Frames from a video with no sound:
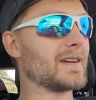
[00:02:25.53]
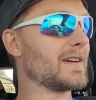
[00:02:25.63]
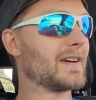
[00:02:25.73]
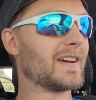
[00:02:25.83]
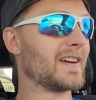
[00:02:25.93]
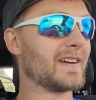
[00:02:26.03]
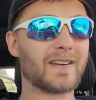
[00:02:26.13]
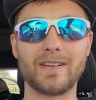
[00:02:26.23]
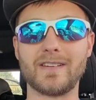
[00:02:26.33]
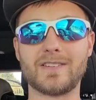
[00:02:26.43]

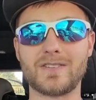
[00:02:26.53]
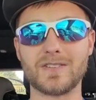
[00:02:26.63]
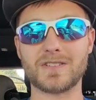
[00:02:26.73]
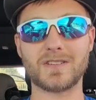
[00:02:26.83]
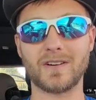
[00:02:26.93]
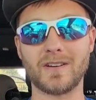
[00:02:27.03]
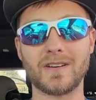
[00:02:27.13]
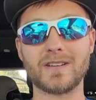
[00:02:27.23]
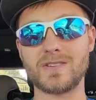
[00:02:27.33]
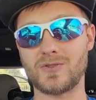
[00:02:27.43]
and just on
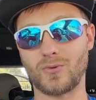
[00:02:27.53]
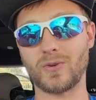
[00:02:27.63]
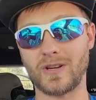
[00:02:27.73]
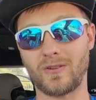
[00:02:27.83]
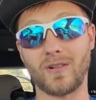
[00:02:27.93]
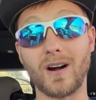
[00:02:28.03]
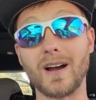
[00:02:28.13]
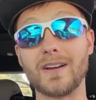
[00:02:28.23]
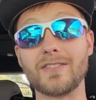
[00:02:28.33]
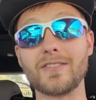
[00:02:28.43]
enjoying
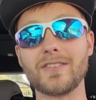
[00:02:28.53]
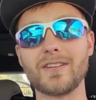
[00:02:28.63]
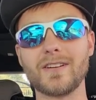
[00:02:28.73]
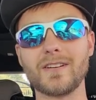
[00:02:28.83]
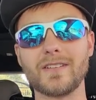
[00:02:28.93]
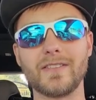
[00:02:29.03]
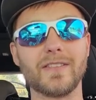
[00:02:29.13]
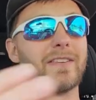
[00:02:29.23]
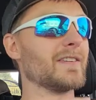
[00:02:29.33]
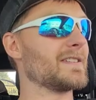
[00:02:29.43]
life
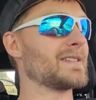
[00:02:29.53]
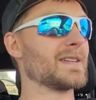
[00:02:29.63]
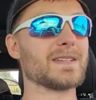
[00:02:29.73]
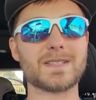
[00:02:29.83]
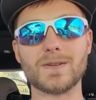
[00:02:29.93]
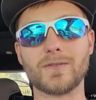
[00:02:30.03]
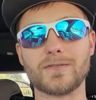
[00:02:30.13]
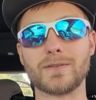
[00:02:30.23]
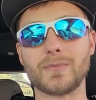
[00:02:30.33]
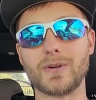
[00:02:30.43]
since
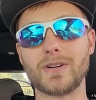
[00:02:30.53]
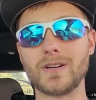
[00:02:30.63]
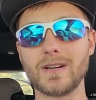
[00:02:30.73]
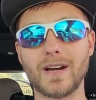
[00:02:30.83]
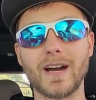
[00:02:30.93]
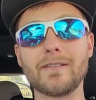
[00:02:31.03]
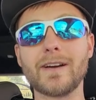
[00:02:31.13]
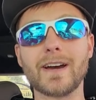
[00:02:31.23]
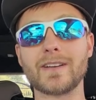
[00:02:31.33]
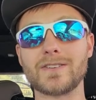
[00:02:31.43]
November. I haven't
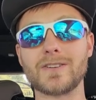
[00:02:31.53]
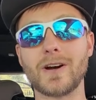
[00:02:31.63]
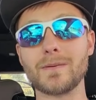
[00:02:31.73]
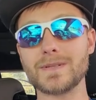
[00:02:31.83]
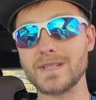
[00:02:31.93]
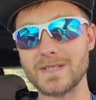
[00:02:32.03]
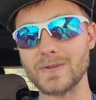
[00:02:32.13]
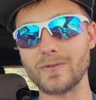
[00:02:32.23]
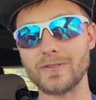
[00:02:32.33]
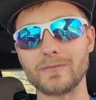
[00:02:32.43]
had a job since
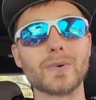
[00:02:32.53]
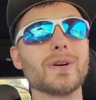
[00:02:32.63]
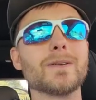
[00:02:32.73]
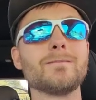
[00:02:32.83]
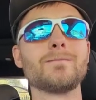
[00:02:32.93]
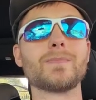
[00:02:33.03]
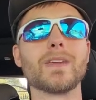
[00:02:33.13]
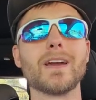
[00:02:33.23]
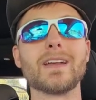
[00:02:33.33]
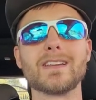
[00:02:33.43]
November,
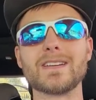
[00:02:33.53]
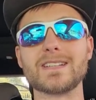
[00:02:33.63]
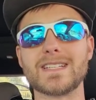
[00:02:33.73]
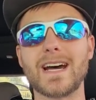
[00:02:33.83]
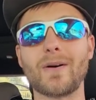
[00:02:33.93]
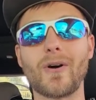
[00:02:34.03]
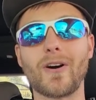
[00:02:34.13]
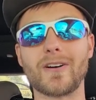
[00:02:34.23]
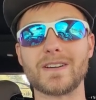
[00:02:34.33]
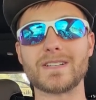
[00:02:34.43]
and it is now
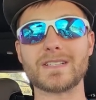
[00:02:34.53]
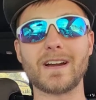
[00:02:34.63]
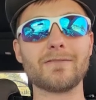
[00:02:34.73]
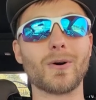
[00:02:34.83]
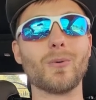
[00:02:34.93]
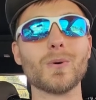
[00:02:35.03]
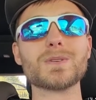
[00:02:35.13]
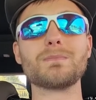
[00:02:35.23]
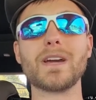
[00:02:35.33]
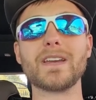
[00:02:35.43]
August. I've
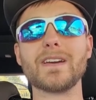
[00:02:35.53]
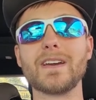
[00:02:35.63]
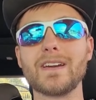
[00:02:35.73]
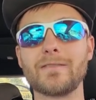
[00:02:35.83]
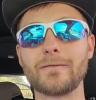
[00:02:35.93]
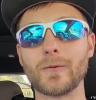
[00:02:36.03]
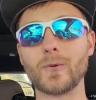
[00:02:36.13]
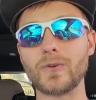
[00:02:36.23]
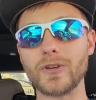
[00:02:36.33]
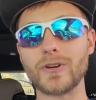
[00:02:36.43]
almost made it a
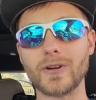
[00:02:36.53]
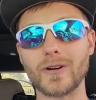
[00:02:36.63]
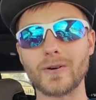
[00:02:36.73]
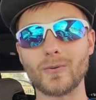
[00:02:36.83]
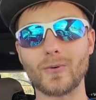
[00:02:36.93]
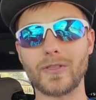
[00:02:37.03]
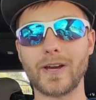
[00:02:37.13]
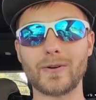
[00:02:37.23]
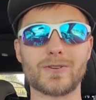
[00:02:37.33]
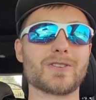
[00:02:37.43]
full year
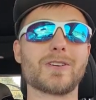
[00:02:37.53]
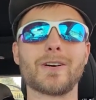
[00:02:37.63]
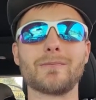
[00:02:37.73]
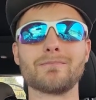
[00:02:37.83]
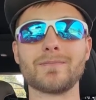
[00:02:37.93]
without a job.